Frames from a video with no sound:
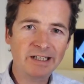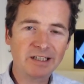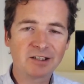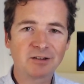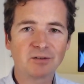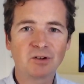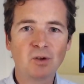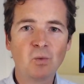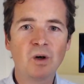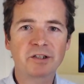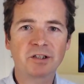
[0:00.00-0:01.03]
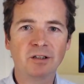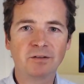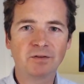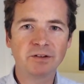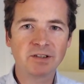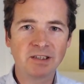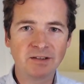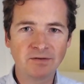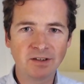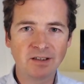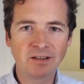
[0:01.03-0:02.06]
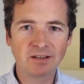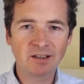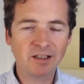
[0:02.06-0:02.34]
like to watch golf on TV.